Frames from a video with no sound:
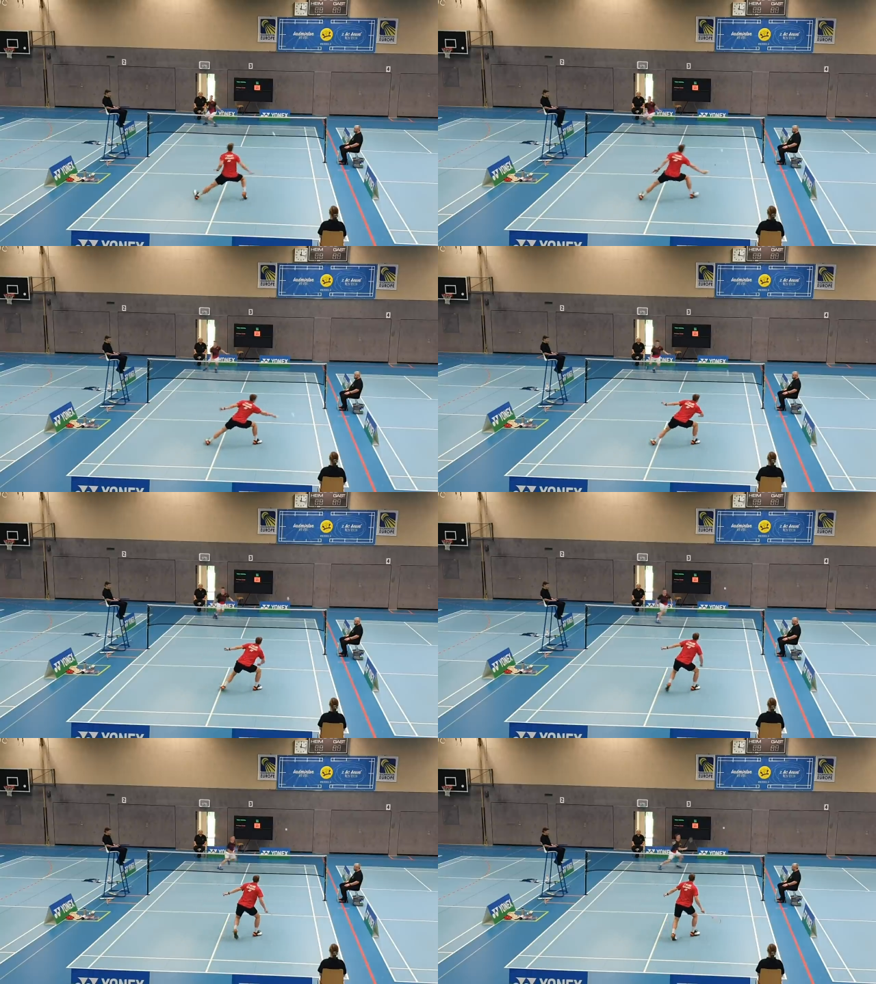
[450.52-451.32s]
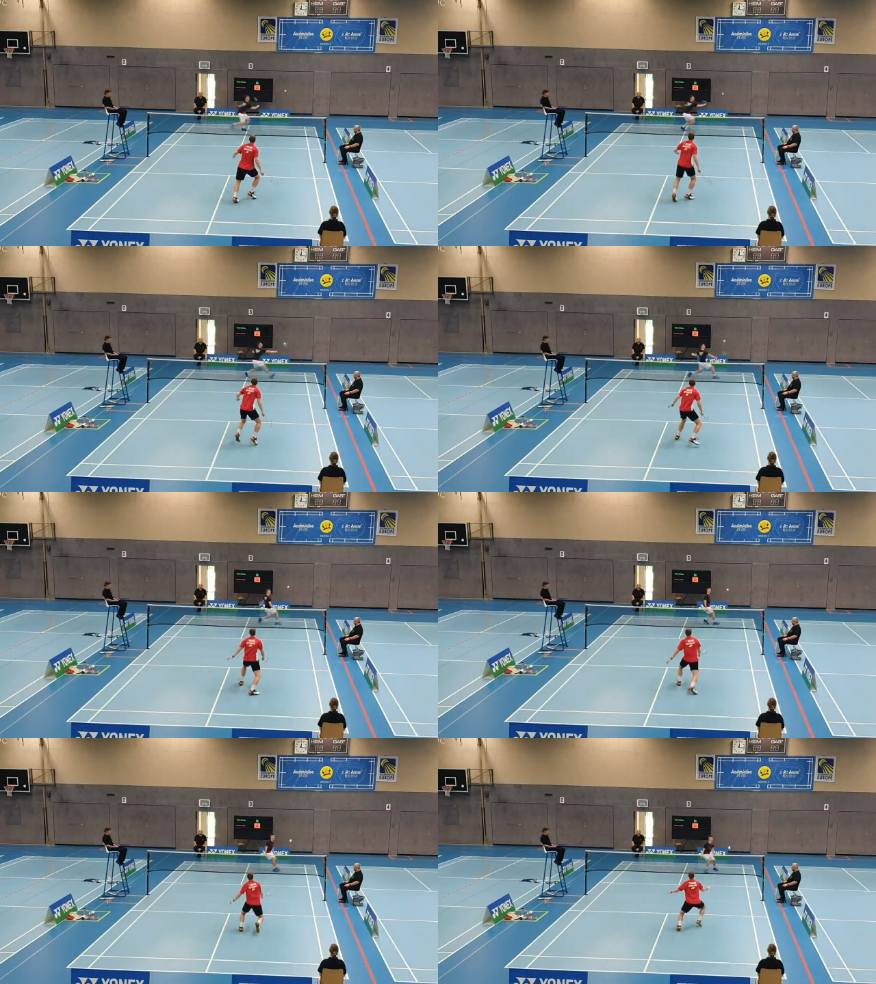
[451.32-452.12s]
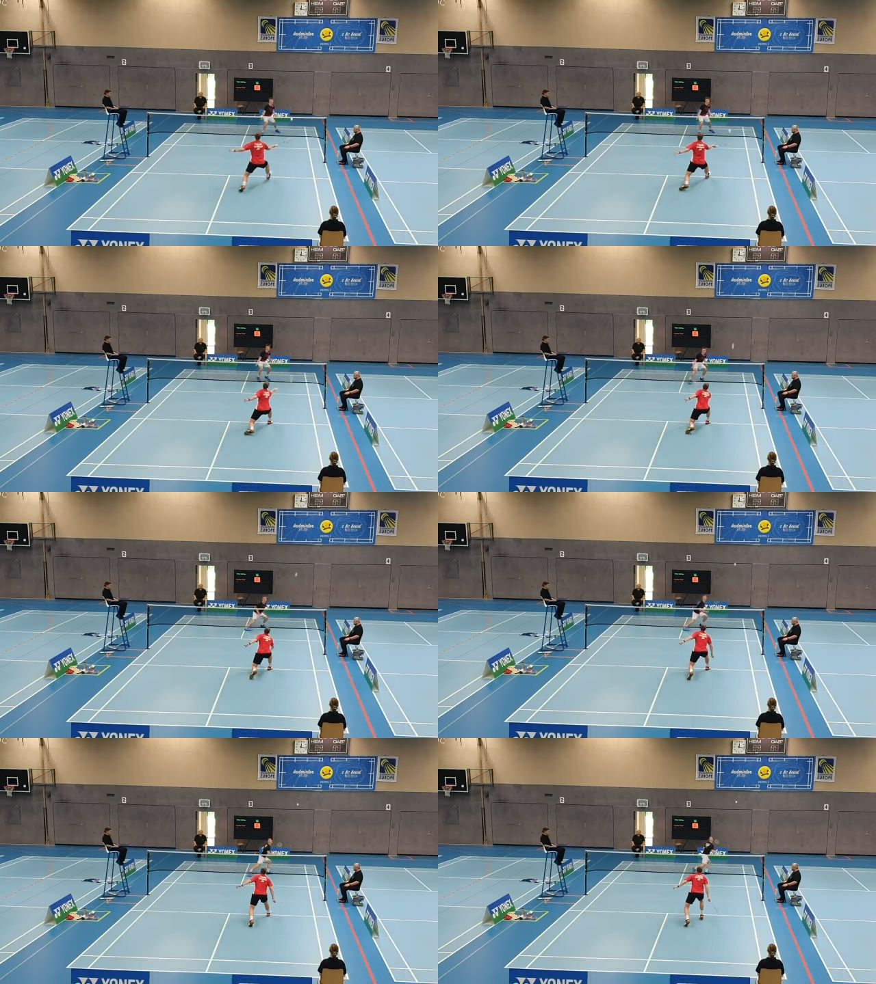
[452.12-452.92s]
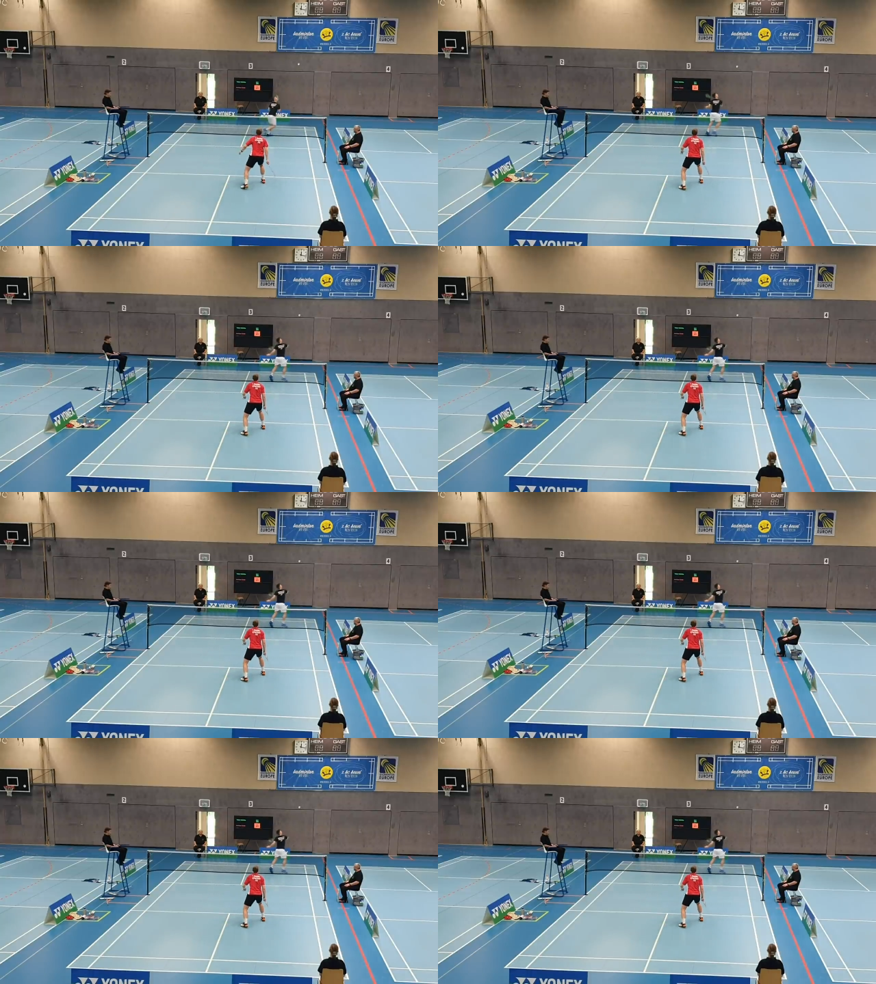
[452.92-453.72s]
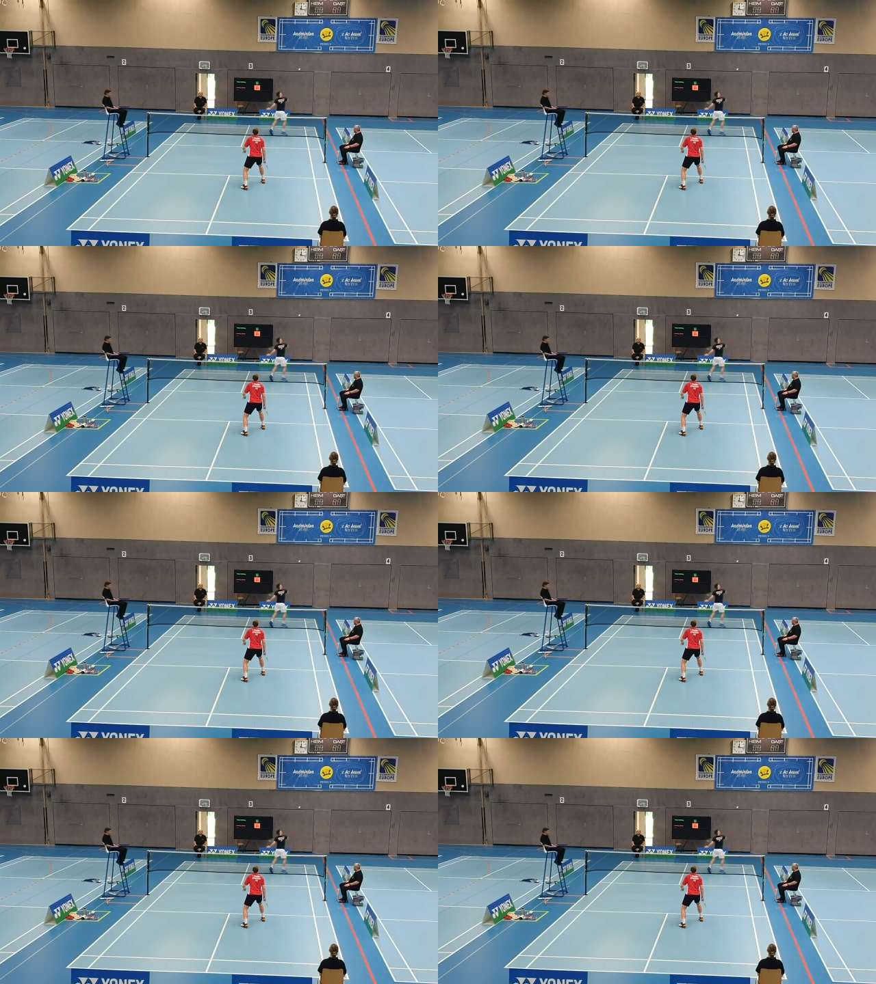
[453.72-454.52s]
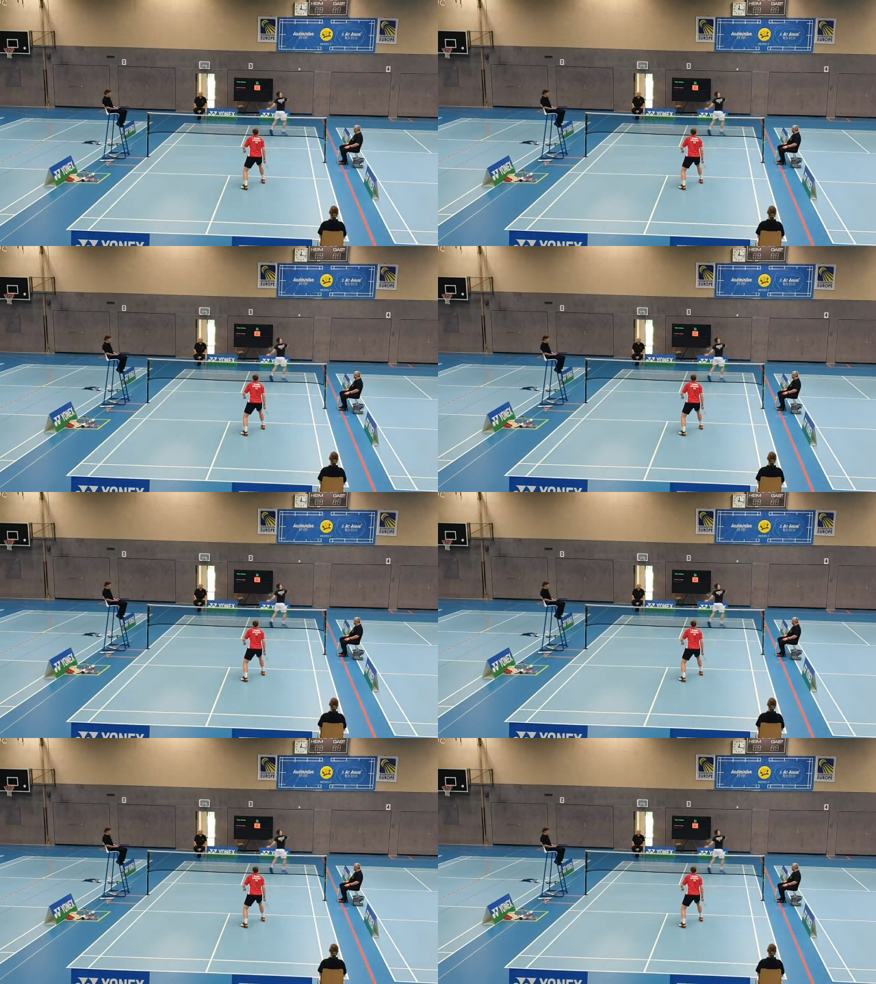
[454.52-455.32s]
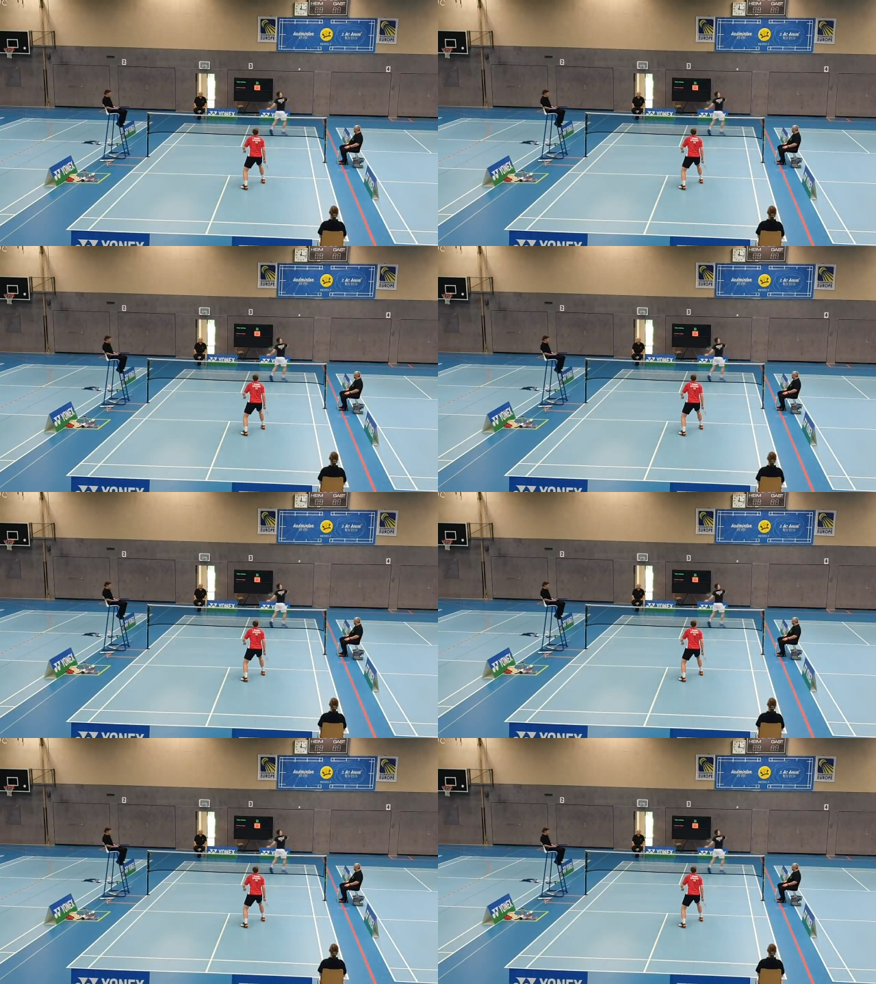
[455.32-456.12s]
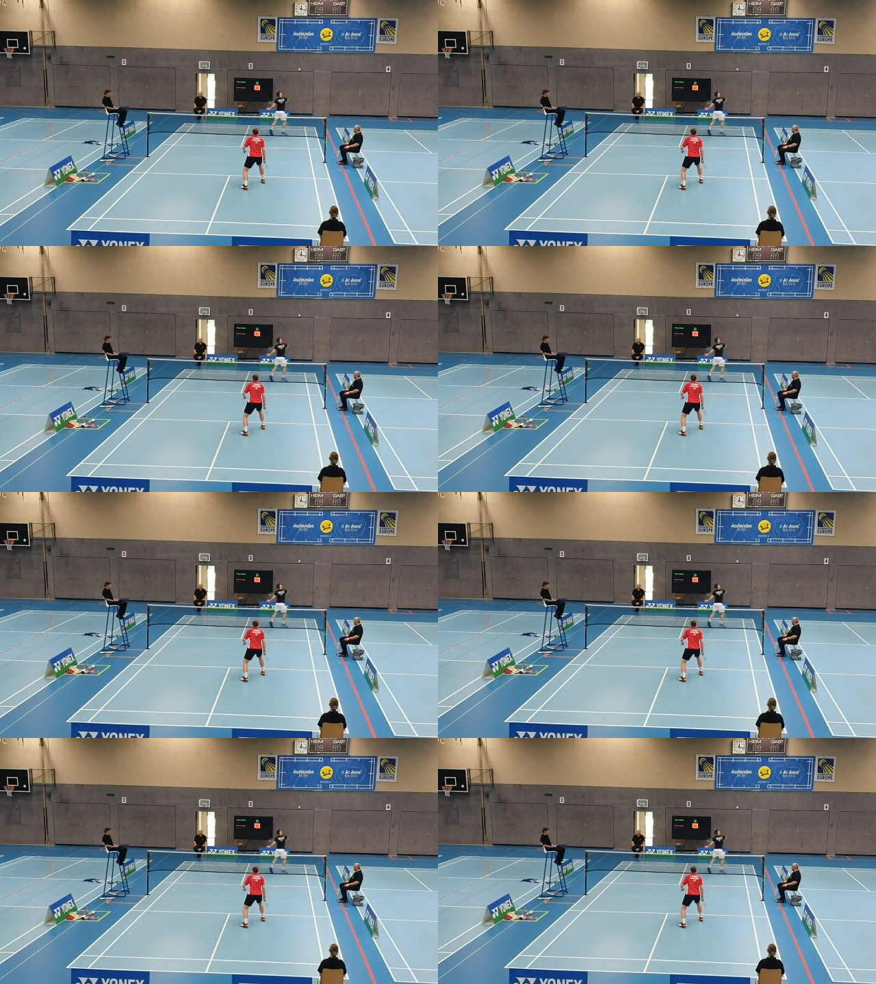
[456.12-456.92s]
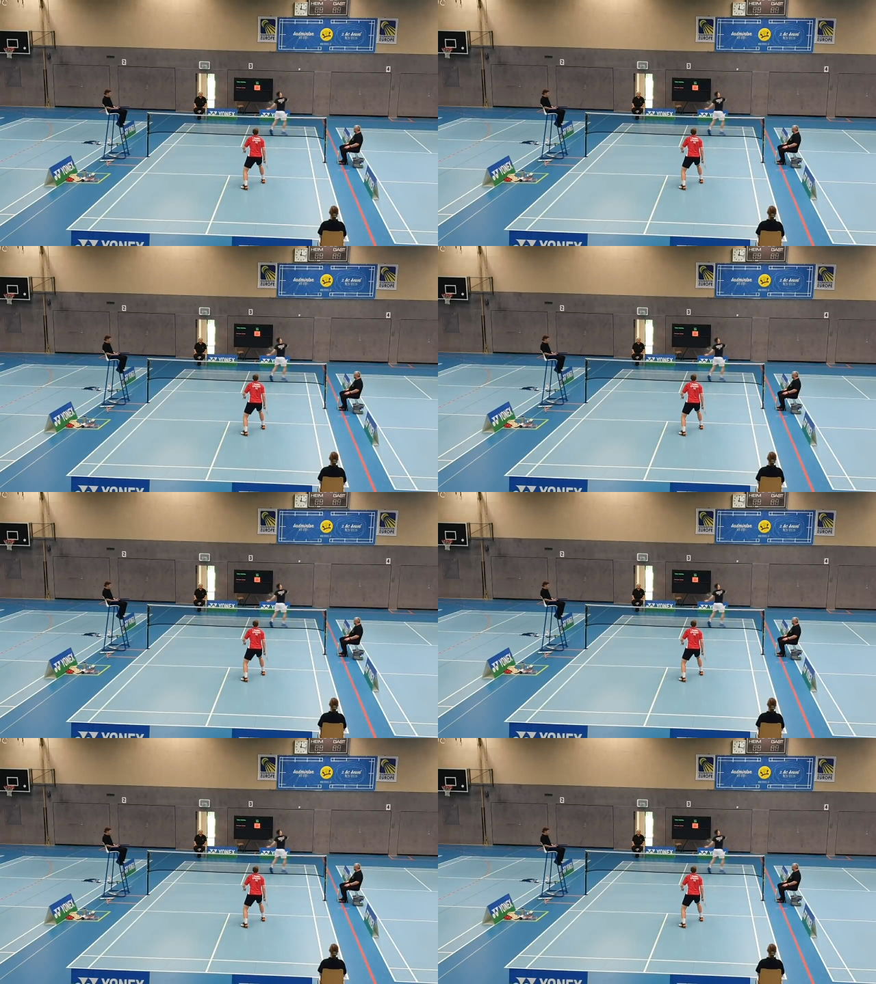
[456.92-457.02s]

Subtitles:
[unreadable: no face in view]